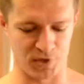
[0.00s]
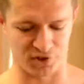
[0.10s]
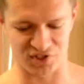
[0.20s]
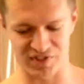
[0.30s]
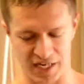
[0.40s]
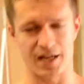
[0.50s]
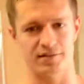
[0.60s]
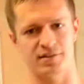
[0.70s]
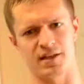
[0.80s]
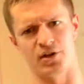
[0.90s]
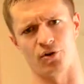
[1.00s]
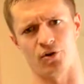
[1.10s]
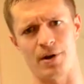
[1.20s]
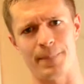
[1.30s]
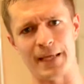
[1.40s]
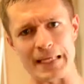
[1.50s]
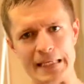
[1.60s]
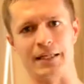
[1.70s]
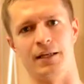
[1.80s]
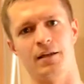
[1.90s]
stance and your grip
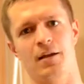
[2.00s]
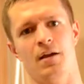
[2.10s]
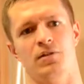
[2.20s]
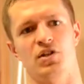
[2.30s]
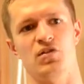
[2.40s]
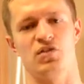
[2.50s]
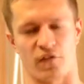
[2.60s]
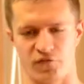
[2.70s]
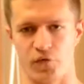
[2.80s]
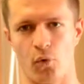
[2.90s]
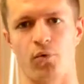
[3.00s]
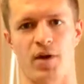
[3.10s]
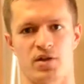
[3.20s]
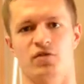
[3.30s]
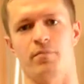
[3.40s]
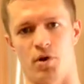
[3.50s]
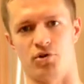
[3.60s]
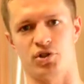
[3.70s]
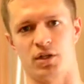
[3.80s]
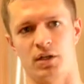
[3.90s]
in to use the full range of
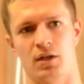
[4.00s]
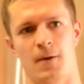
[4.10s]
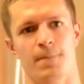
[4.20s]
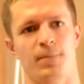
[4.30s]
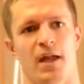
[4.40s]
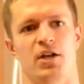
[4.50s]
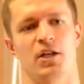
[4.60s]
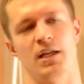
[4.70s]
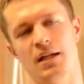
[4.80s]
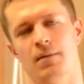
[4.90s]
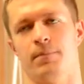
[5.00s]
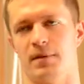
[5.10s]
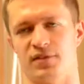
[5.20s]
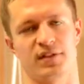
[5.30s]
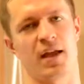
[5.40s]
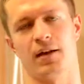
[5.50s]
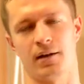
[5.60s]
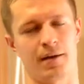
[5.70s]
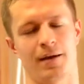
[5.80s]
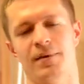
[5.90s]
motion, and you need to be staying,
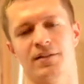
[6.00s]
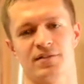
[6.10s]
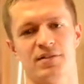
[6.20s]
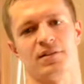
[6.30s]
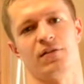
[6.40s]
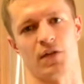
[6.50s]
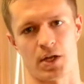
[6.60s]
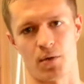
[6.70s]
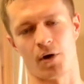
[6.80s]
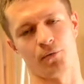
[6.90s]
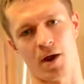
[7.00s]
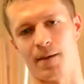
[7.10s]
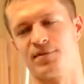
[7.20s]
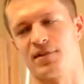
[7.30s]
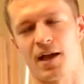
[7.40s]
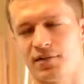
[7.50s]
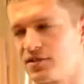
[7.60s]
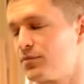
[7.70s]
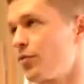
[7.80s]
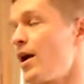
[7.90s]
I mean, this isn't a video on reps,
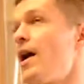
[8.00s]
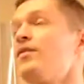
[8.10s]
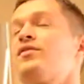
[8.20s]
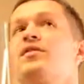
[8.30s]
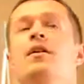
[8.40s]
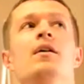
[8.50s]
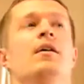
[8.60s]
sets, rest,